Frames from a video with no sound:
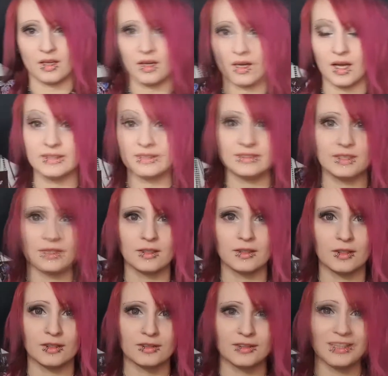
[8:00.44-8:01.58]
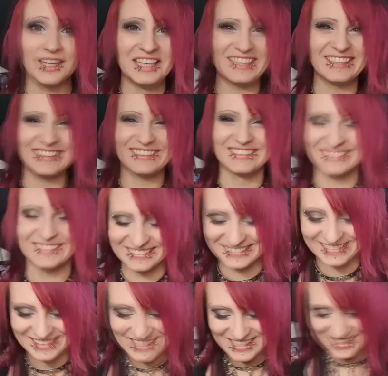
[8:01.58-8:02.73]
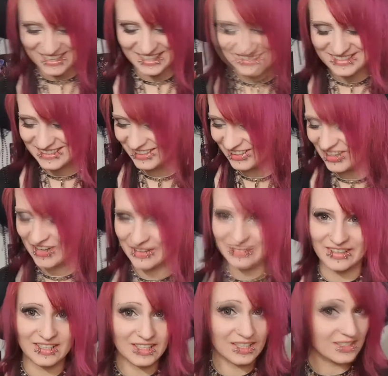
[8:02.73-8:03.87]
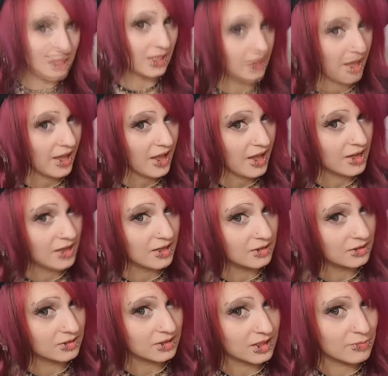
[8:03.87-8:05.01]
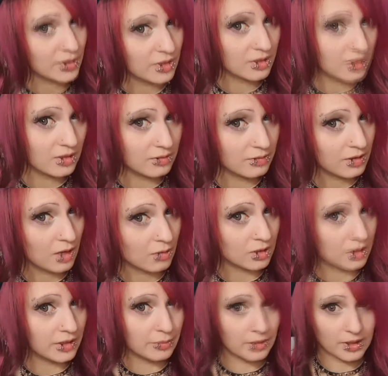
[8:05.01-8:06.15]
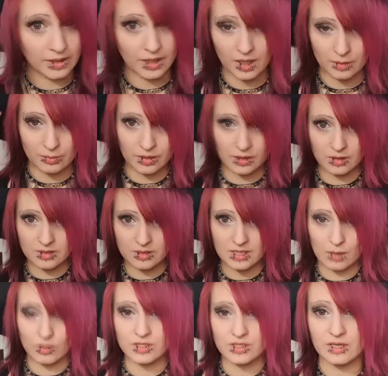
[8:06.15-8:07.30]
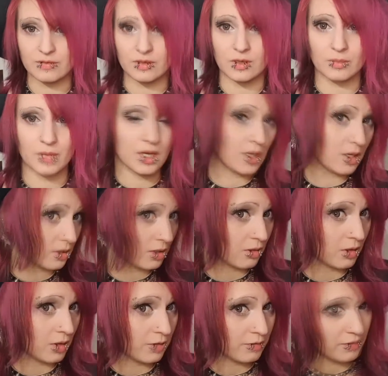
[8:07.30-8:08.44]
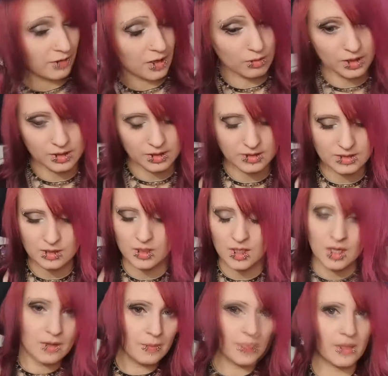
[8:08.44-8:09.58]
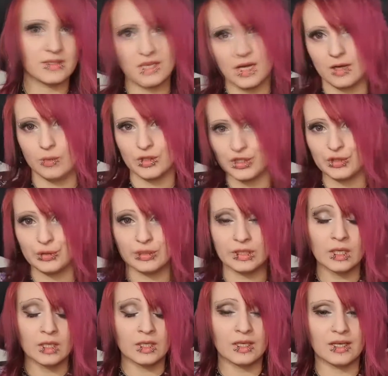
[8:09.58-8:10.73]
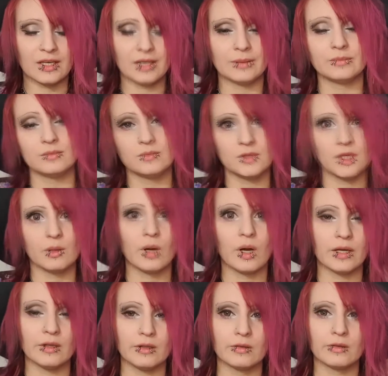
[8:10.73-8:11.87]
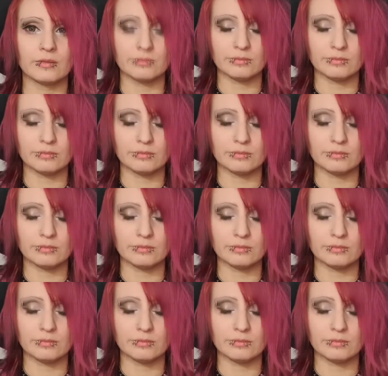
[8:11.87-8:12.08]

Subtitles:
I steal a lot. I steal a lot of ideas, like, hey, look, I put a flower in my head because there was nothing on my head and now I have a flower in it. So that's kind of what you're doing. DIY, you know.